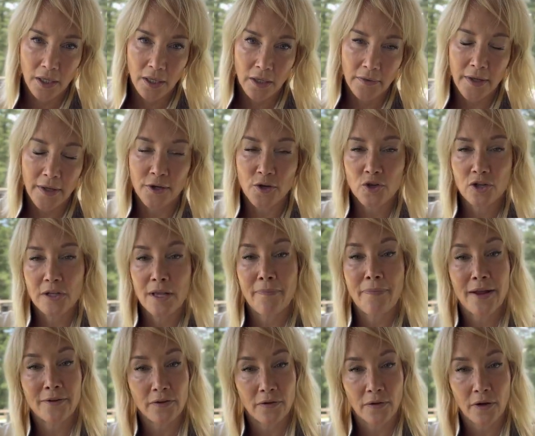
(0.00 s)
Then you schlep
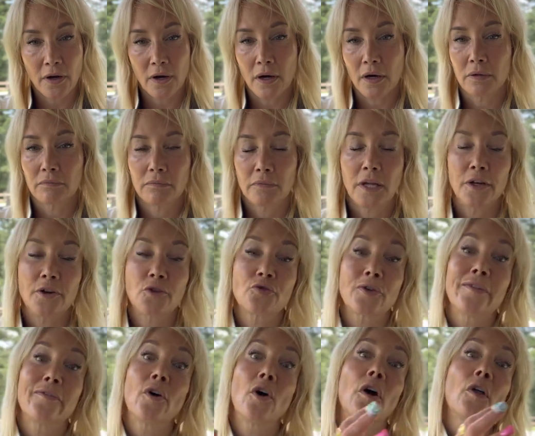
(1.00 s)
back to the car. Then you
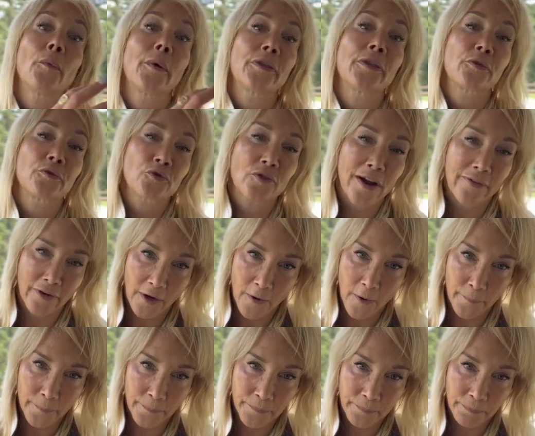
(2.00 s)
drive all the way through traffic
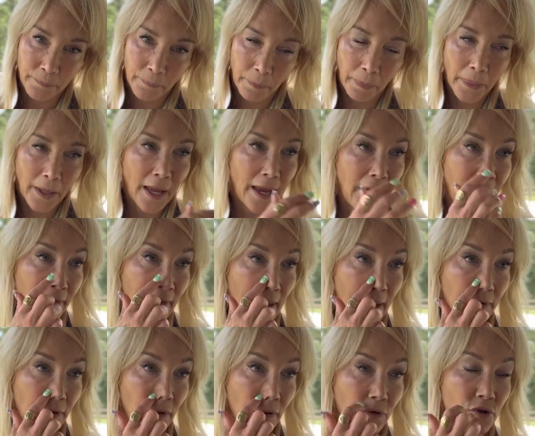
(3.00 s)
home. And
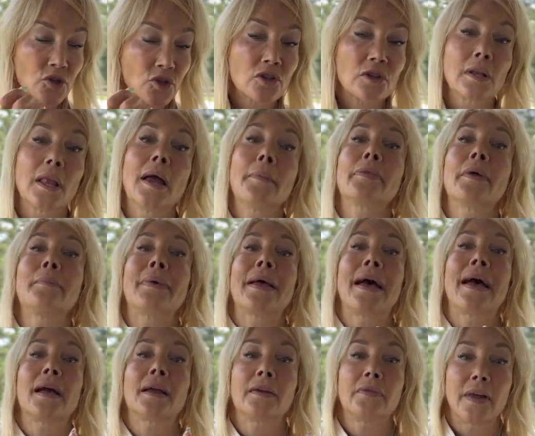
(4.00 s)
then you schlep the
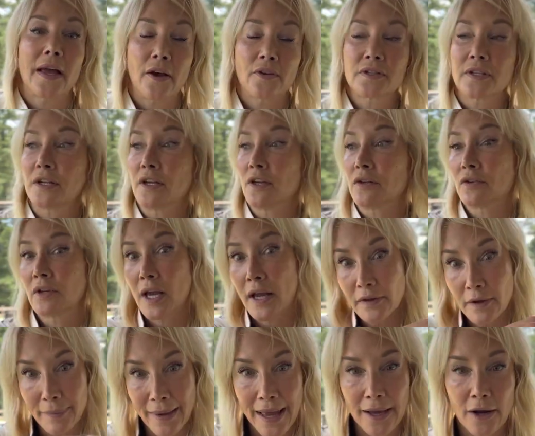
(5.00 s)
bag in the house. Then you cut
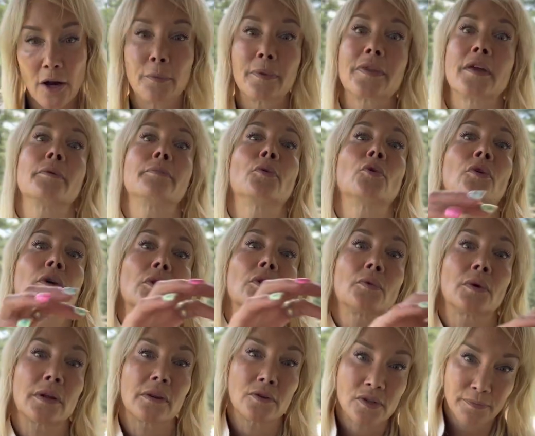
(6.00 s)
the bag open. Then you pour it in one
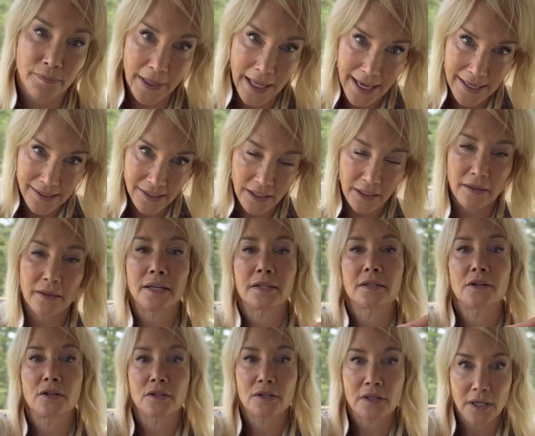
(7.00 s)
of those plastic
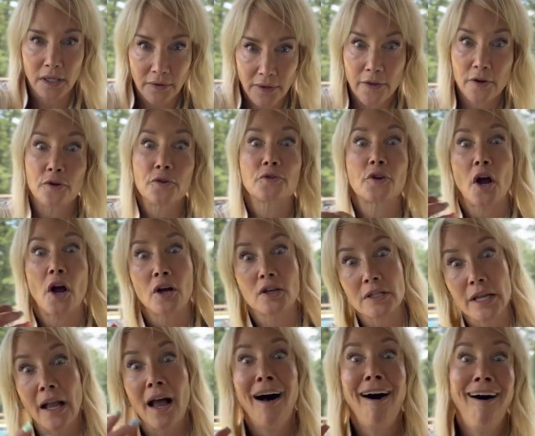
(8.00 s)
things you see on it. And your dog's
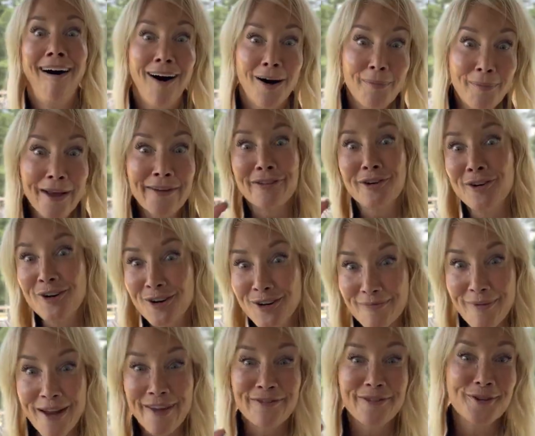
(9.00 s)
like, oh, my food,
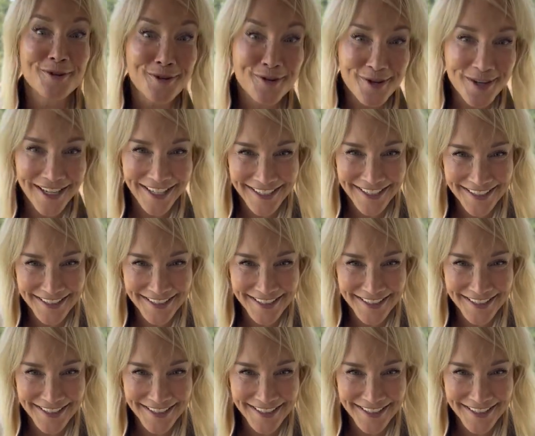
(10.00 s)
my food.